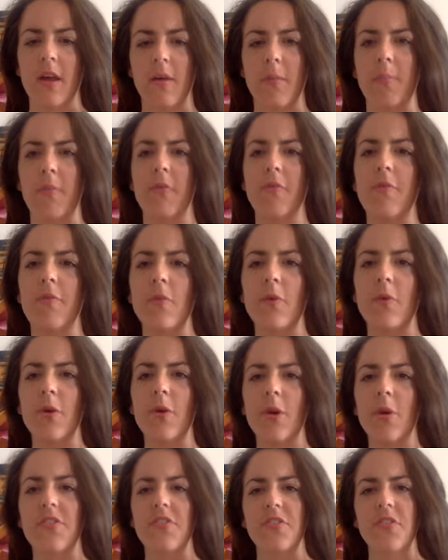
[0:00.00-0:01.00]
Before
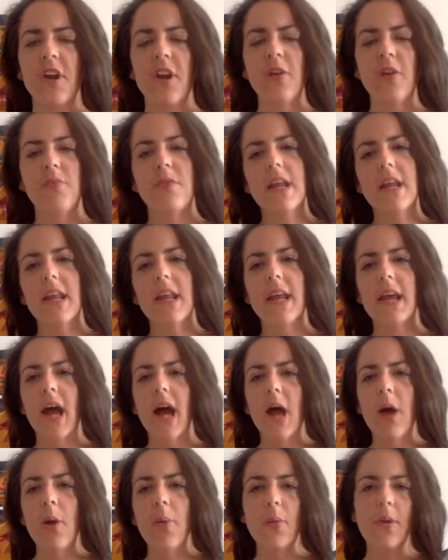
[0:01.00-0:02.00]
we start reading,
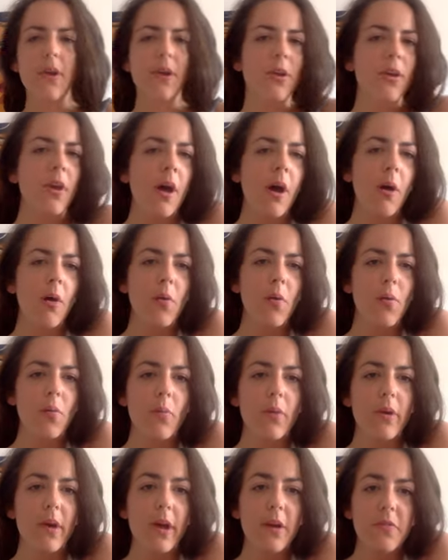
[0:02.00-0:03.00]
I want to know what kind of